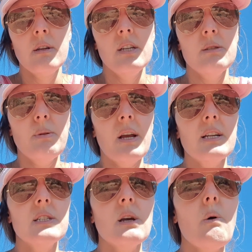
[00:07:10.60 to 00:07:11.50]
is
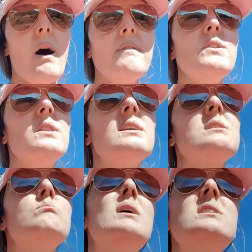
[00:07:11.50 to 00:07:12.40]
because so often
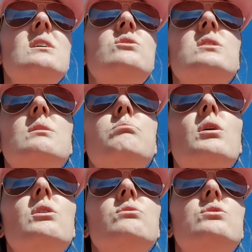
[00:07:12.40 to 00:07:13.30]
this message is
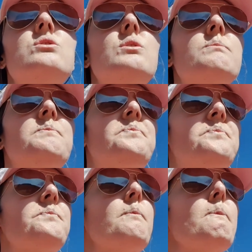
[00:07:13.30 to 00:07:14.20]
approached
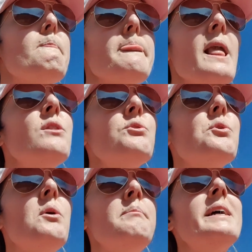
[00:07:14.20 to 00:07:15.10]

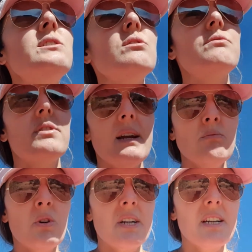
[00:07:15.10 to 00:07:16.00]
through a mental
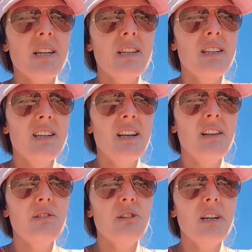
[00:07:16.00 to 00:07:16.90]
framework
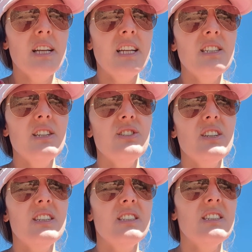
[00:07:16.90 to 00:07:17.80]
and through a
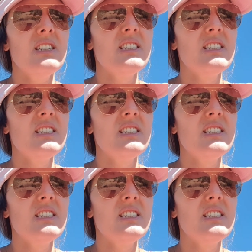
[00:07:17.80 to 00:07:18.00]
conditioned